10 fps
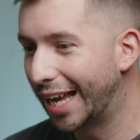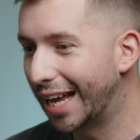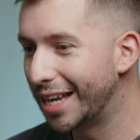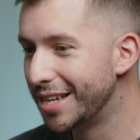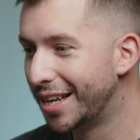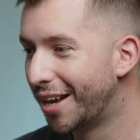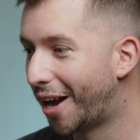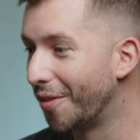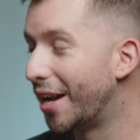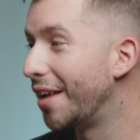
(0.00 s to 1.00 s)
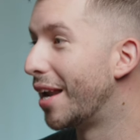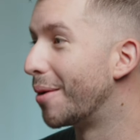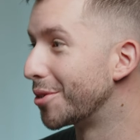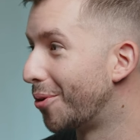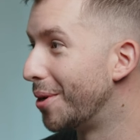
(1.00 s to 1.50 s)
And on the night that
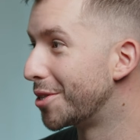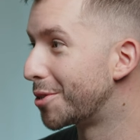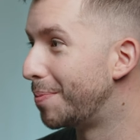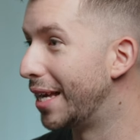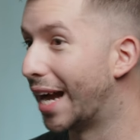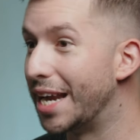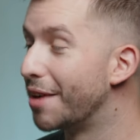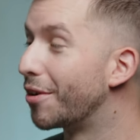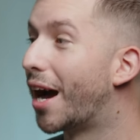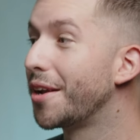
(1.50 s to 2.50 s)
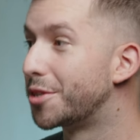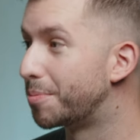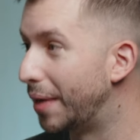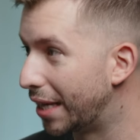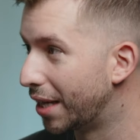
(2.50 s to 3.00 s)
I was going to speak, I never got to
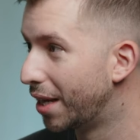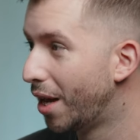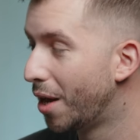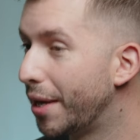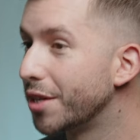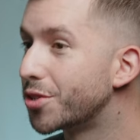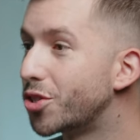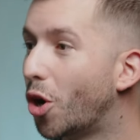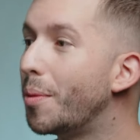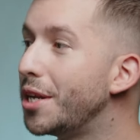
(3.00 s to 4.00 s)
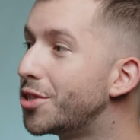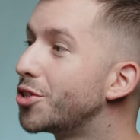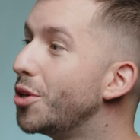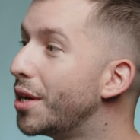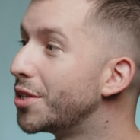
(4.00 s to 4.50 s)
speak because so many
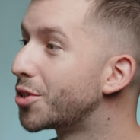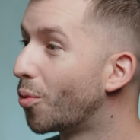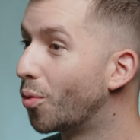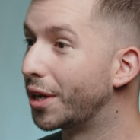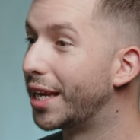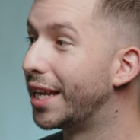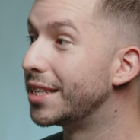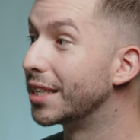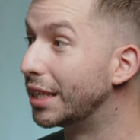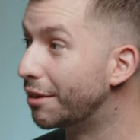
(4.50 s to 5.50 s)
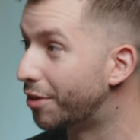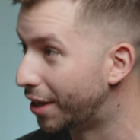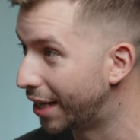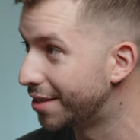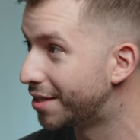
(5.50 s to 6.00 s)
students were getting
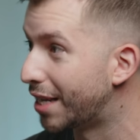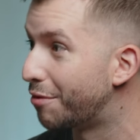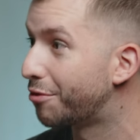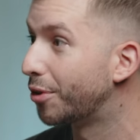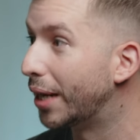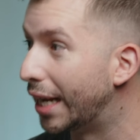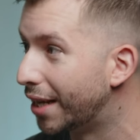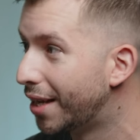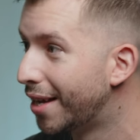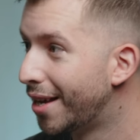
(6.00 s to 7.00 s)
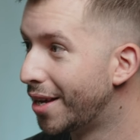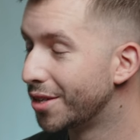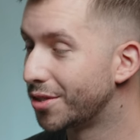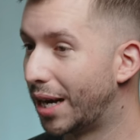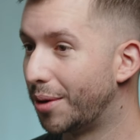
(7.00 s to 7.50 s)
delivered and set free.
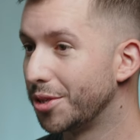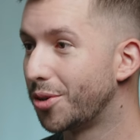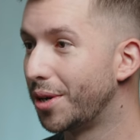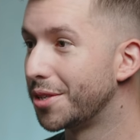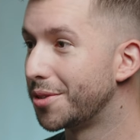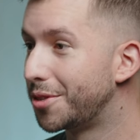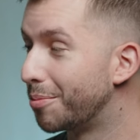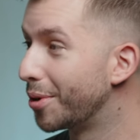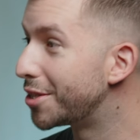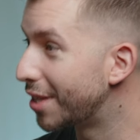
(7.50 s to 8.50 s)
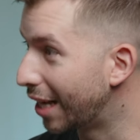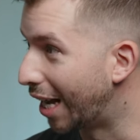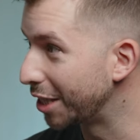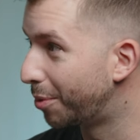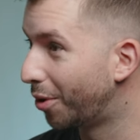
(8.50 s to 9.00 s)
So I was going to, to preach the
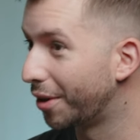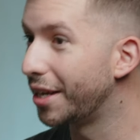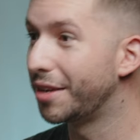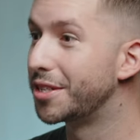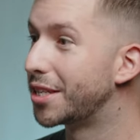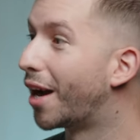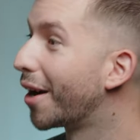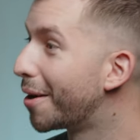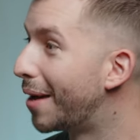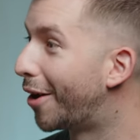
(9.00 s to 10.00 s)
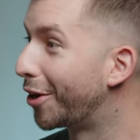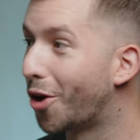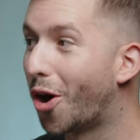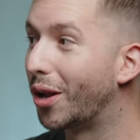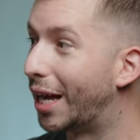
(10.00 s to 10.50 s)
gospel and even talk about and
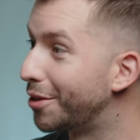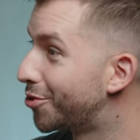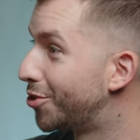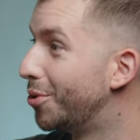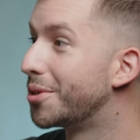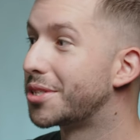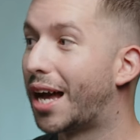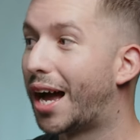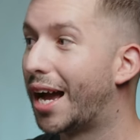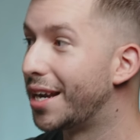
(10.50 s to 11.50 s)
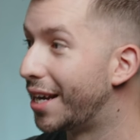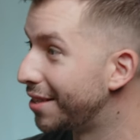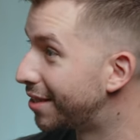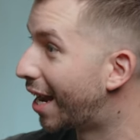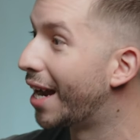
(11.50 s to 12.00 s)
call out suicide and
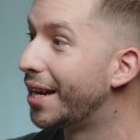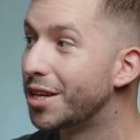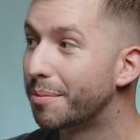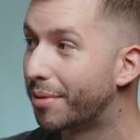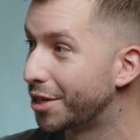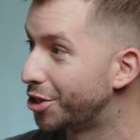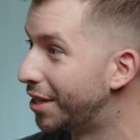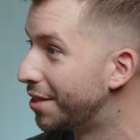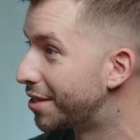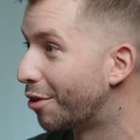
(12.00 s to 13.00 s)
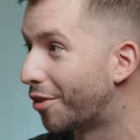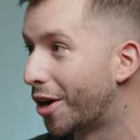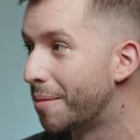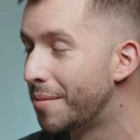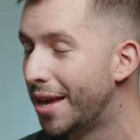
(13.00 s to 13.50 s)
anxiety and depression and self
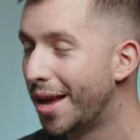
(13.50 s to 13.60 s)
harm.